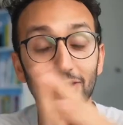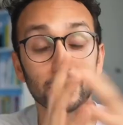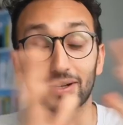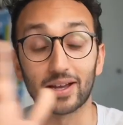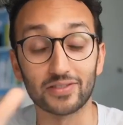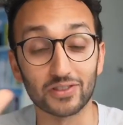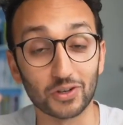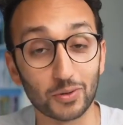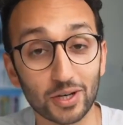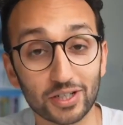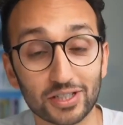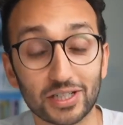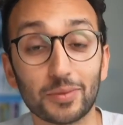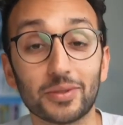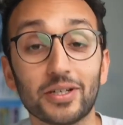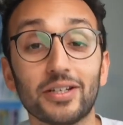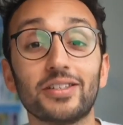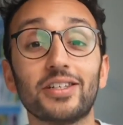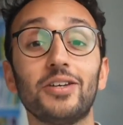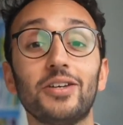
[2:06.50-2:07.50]
again, the question I
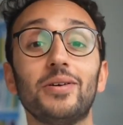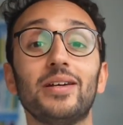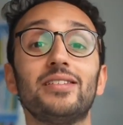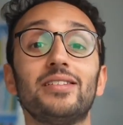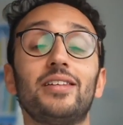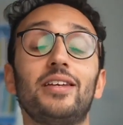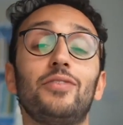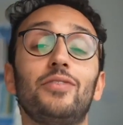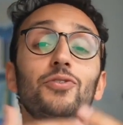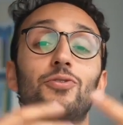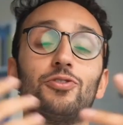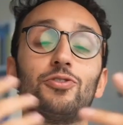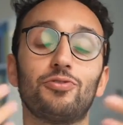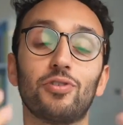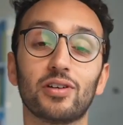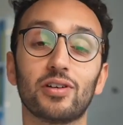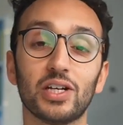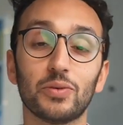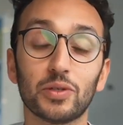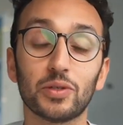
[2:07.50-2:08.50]
would ask you is that if you're
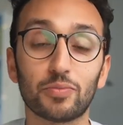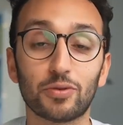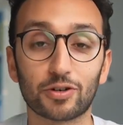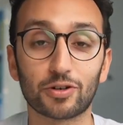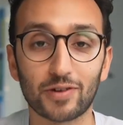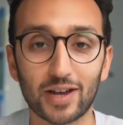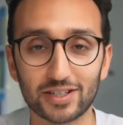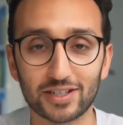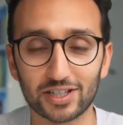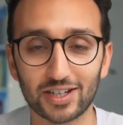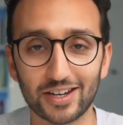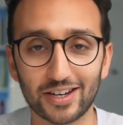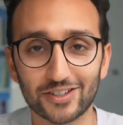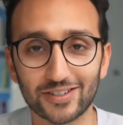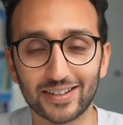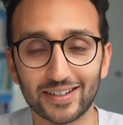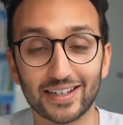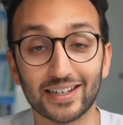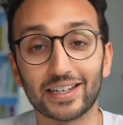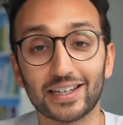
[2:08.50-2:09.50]
struggling with
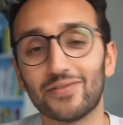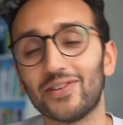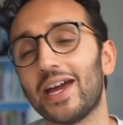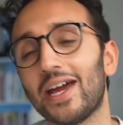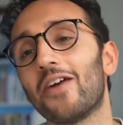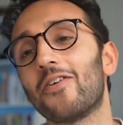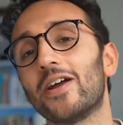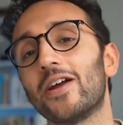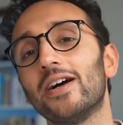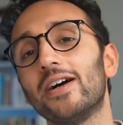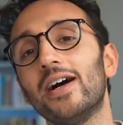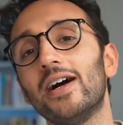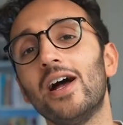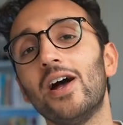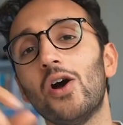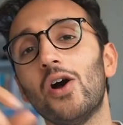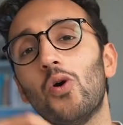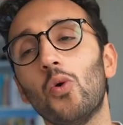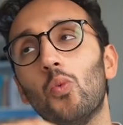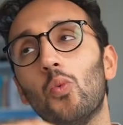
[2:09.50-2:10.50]
procrastination in a given area,
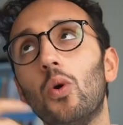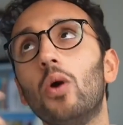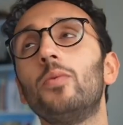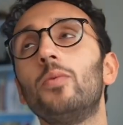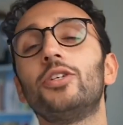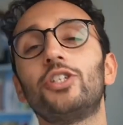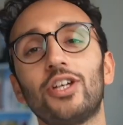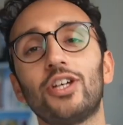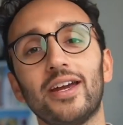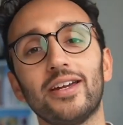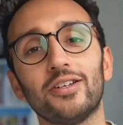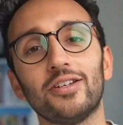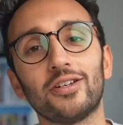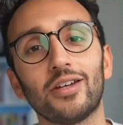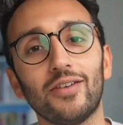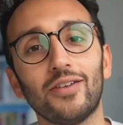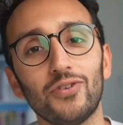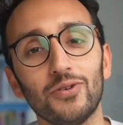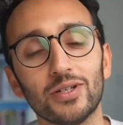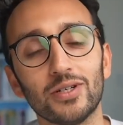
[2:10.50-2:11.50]
what would
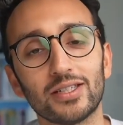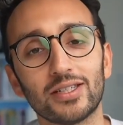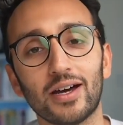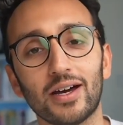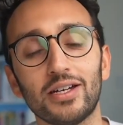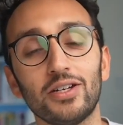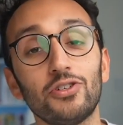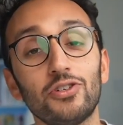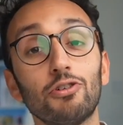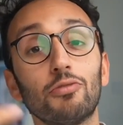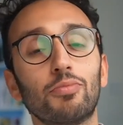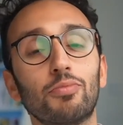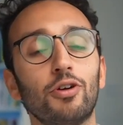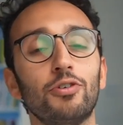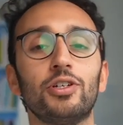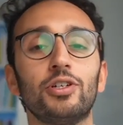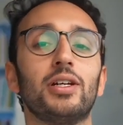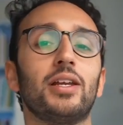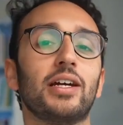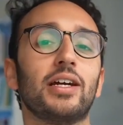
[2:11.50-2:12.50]
change if you decided to
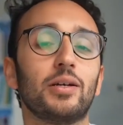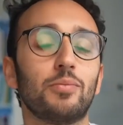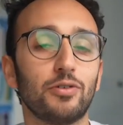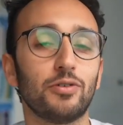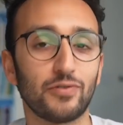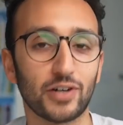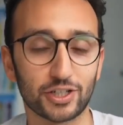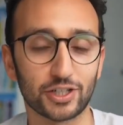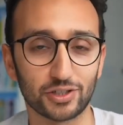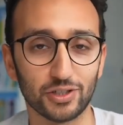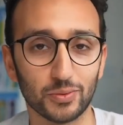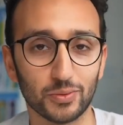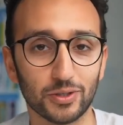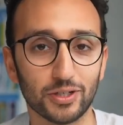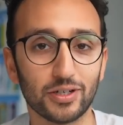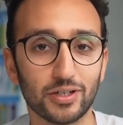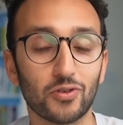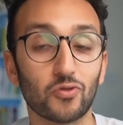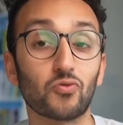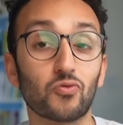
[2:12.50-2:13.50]
approach it like a professional
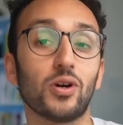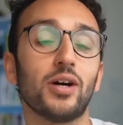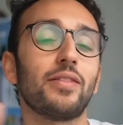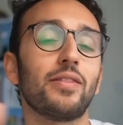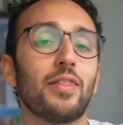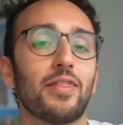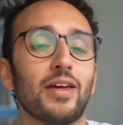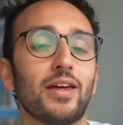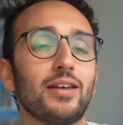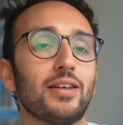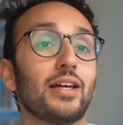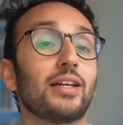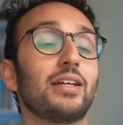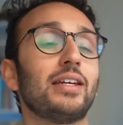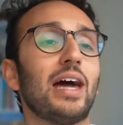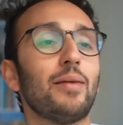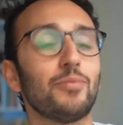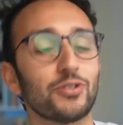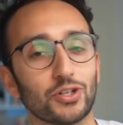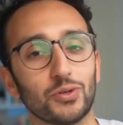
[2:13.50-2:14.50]
would, rather than like
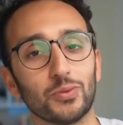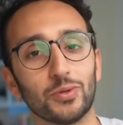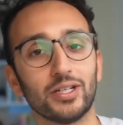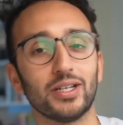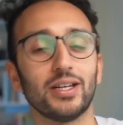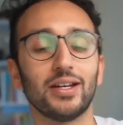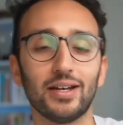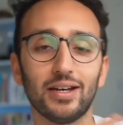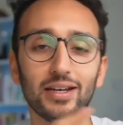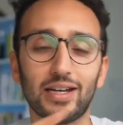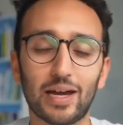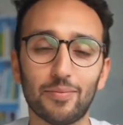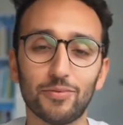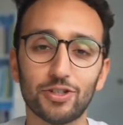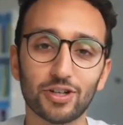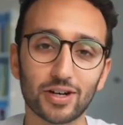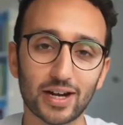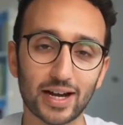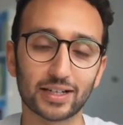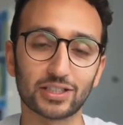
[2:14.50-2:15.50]
an amateur would? An
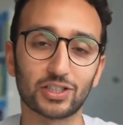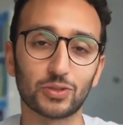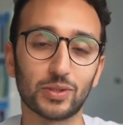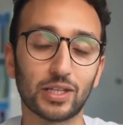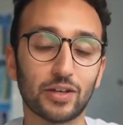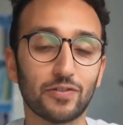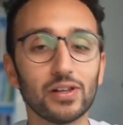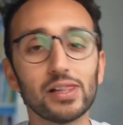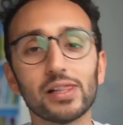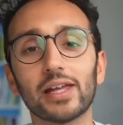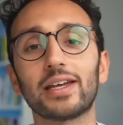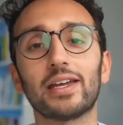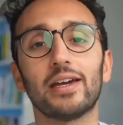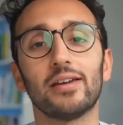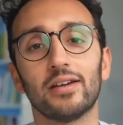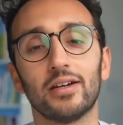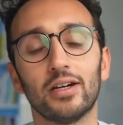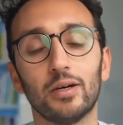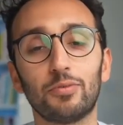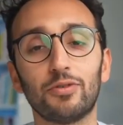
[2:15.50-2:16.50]
amateur acts when they feel like
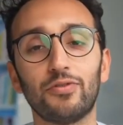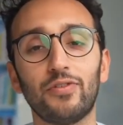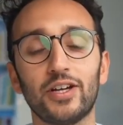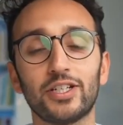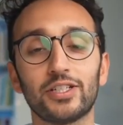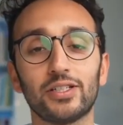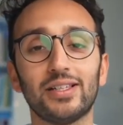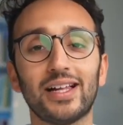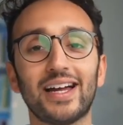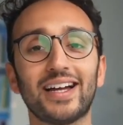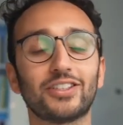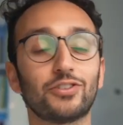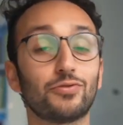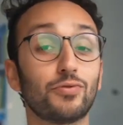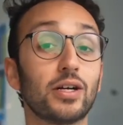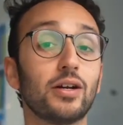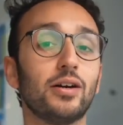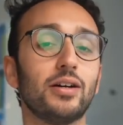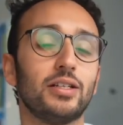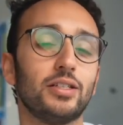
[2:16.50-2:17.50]
it, a professional
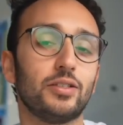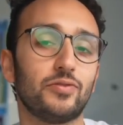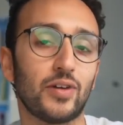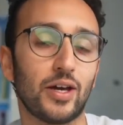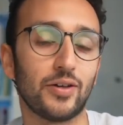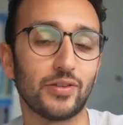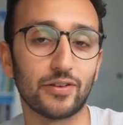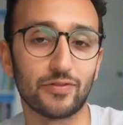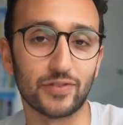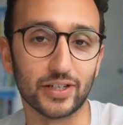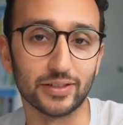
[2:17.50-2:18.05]
acts regardless of how they feel.